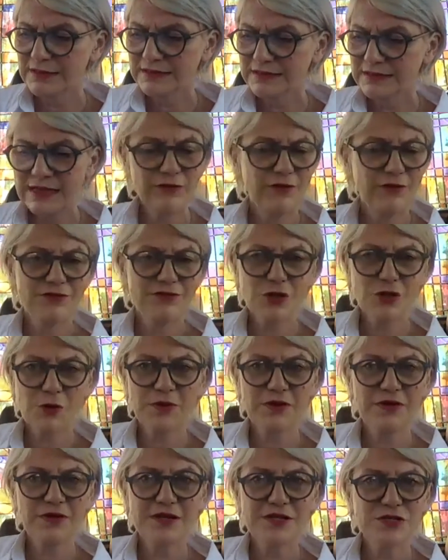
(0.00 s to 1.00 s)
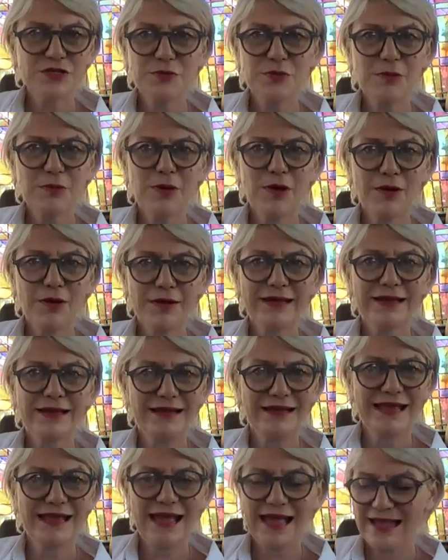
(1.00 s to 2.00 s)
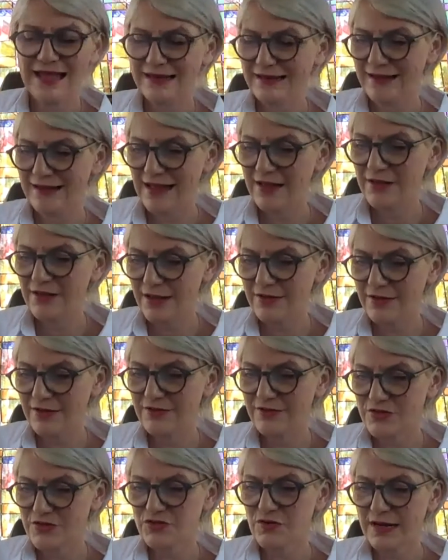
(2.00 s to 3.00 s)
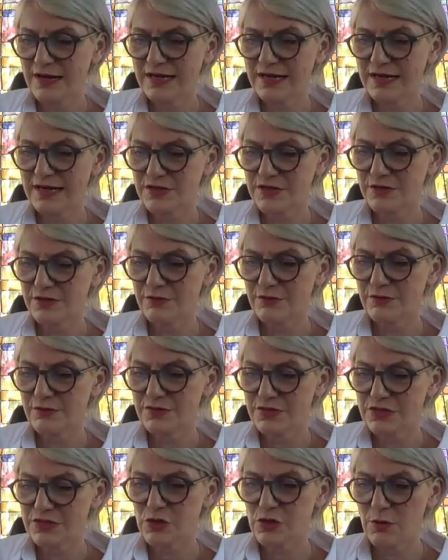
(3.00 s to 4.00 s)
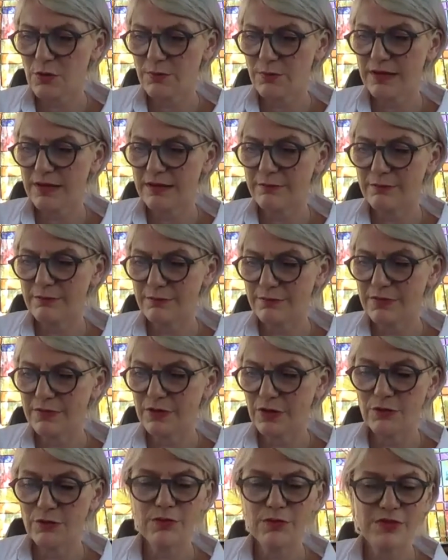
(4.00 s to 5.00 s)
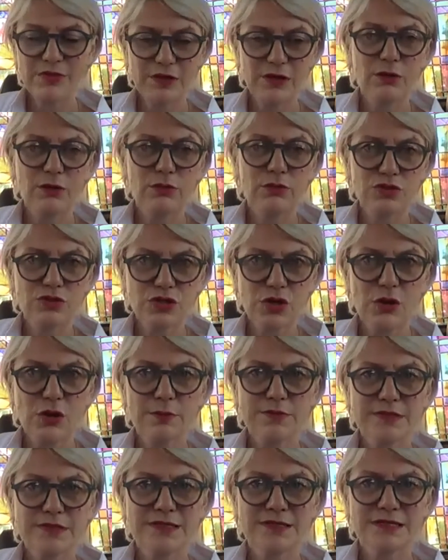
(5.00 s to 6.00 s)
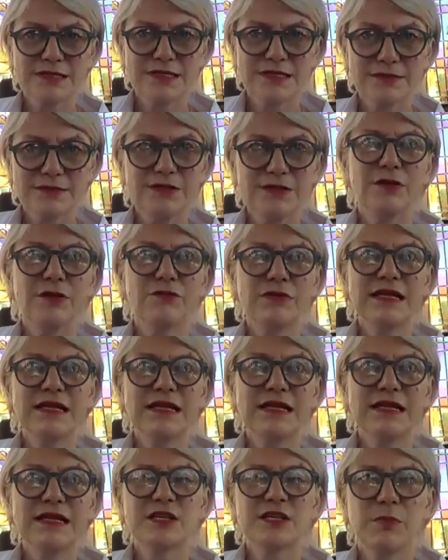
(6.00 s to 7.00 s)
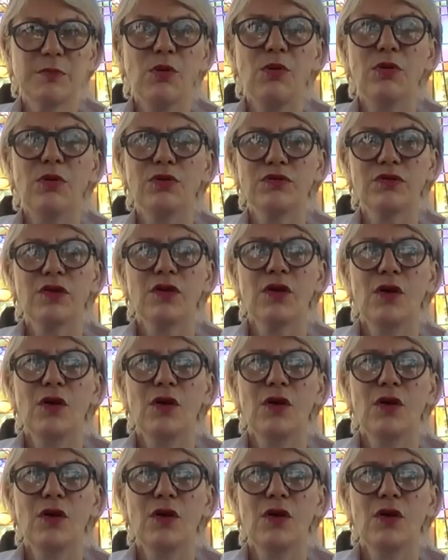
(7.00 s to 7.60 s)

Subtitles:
never shopping at a supermarket again, and just trying to shop it with the local shops, and just really support